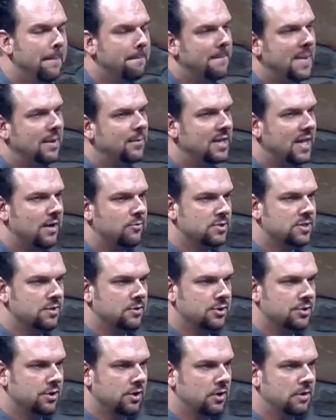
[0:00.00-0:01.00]
Maybe that was
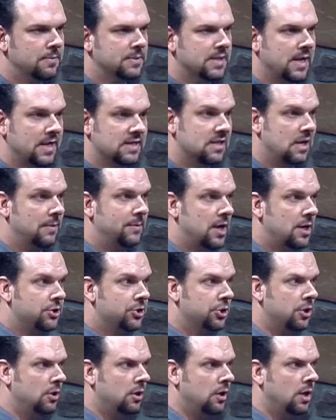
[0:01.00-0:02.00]
their circumstance, I'm not
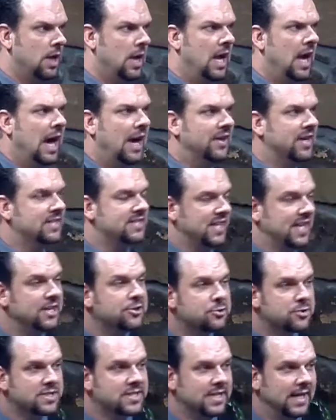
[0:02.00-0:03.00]
sure. I think it's
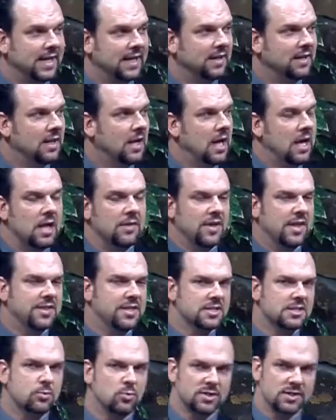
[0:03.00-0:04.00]
interesting that
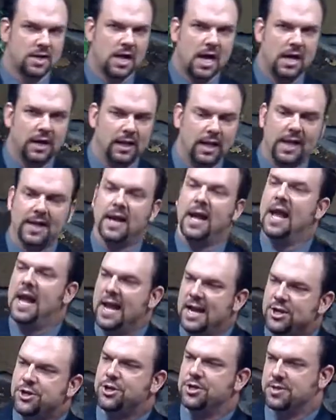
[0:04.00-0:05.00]
this was not like a
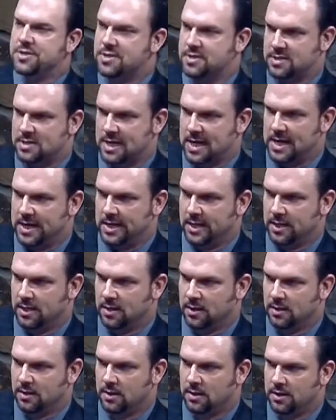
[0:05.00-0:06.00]
Haitian society.
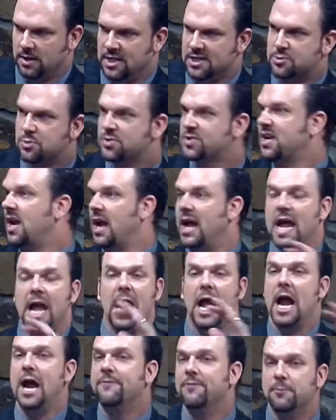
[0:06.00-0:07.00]
This was
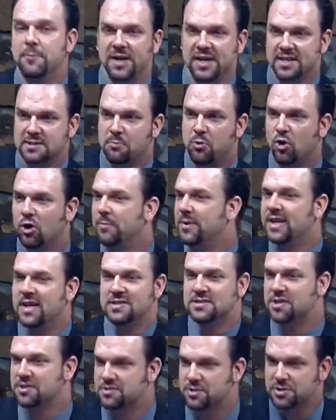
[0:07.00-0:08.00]
not everybody's poor
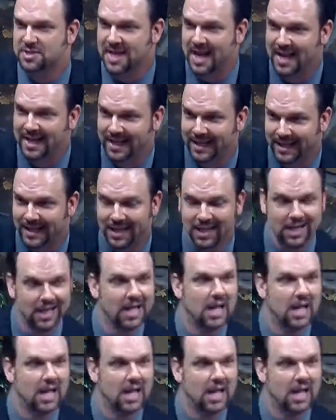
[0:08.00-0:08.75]
because of the society.